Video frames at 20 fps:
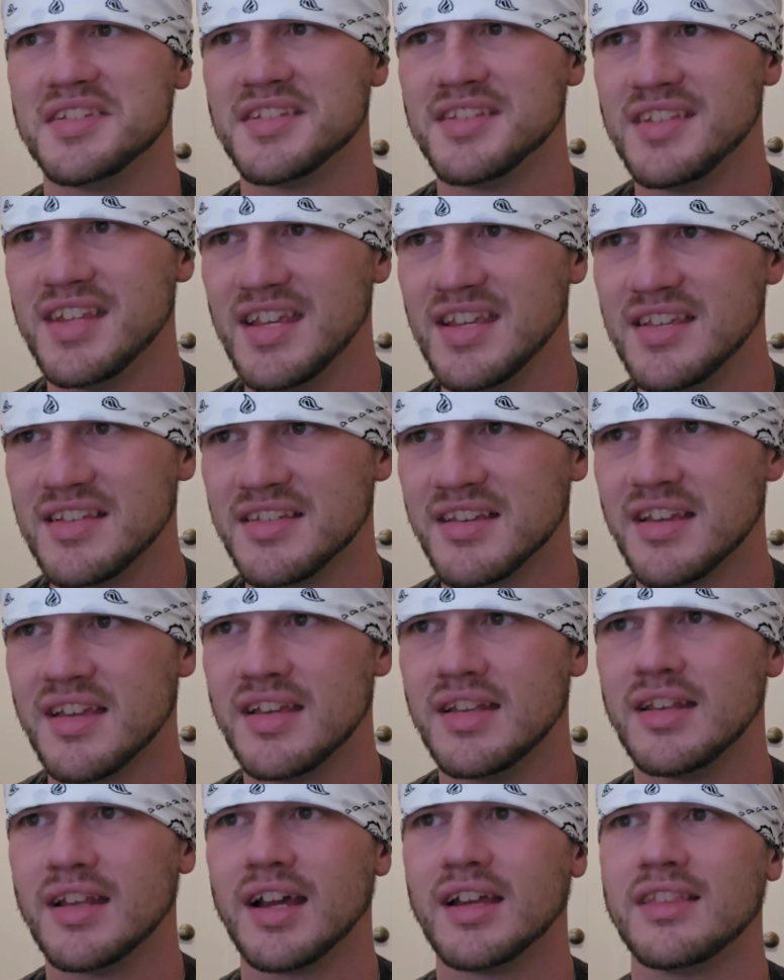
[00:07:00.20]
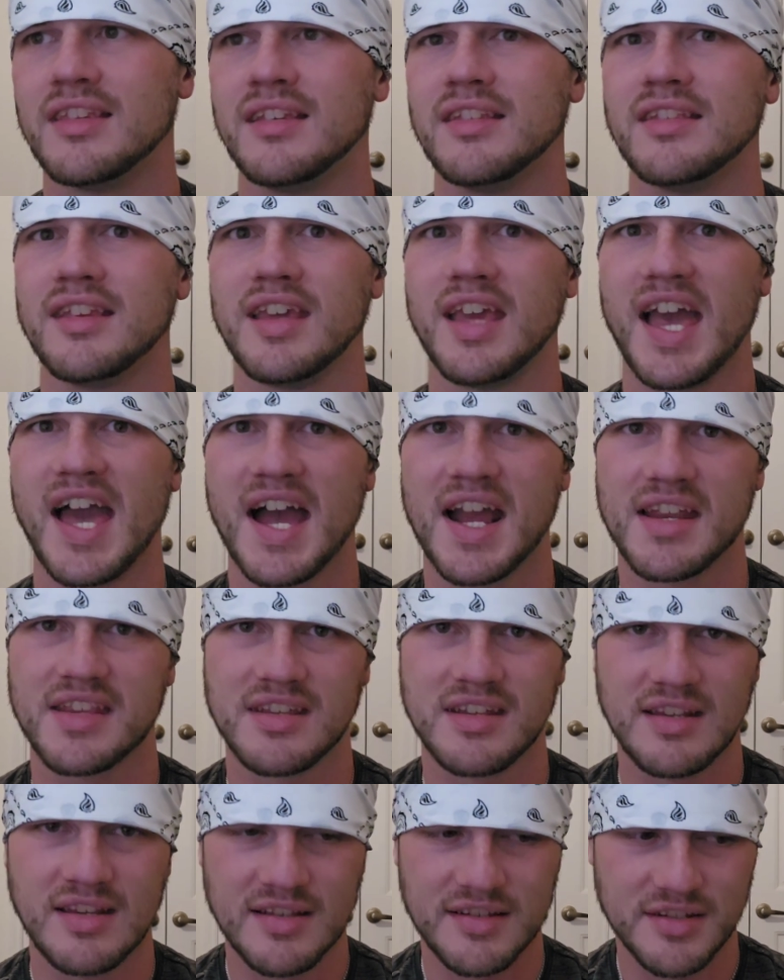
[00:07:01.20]
decent. I think the
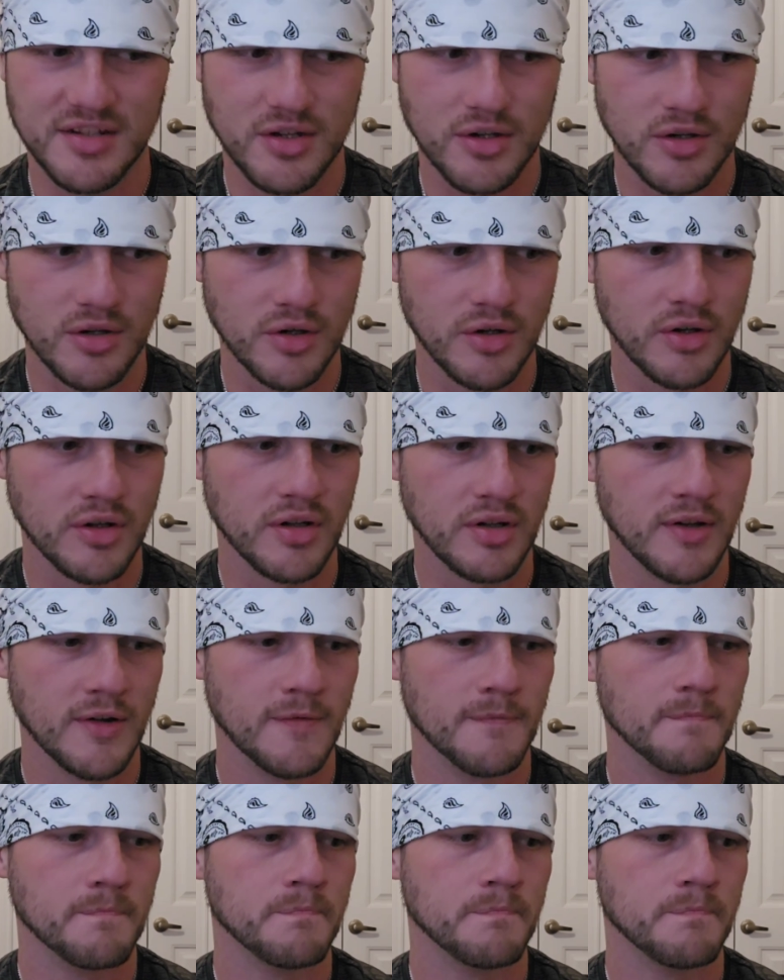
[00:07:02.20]
acting is good.